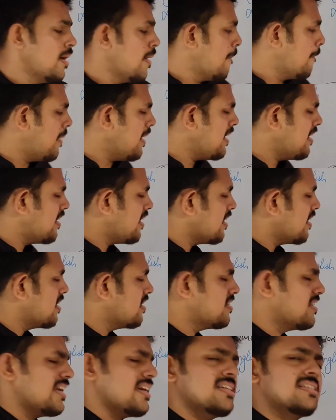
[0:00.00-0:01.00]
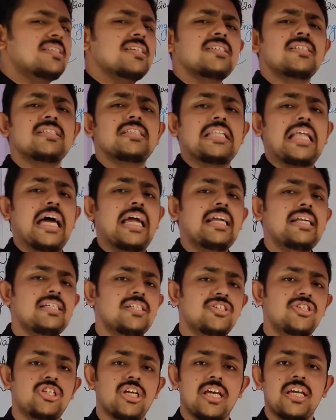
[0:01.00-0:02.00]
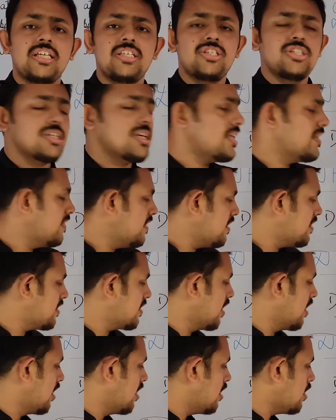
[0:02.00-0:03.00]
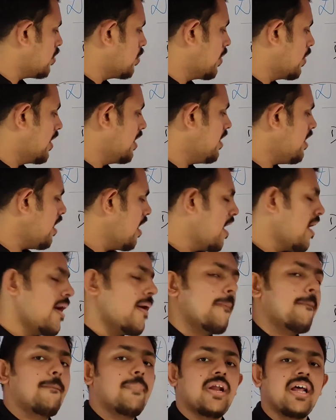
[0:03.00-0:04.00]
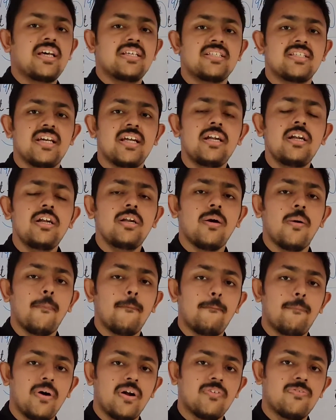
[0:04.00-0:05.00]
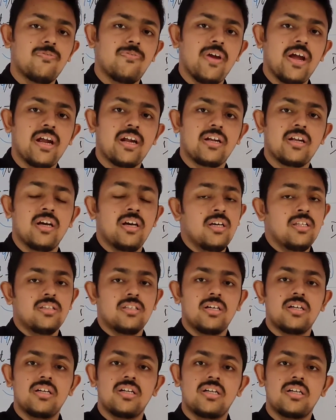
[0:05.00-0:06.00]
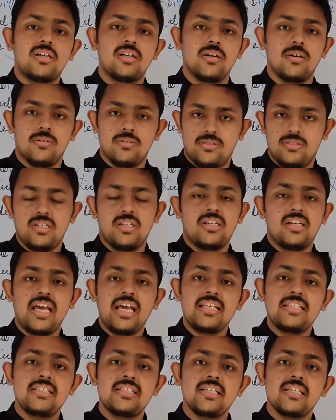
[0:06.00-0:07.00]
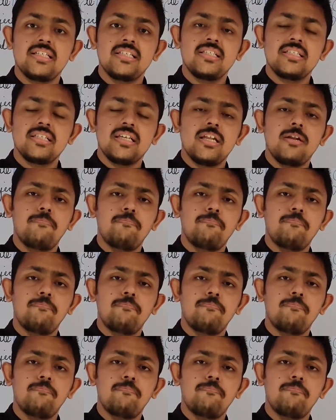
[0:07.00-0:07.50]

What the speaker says: But there is a slight change in the third one, present perfect. The tense is in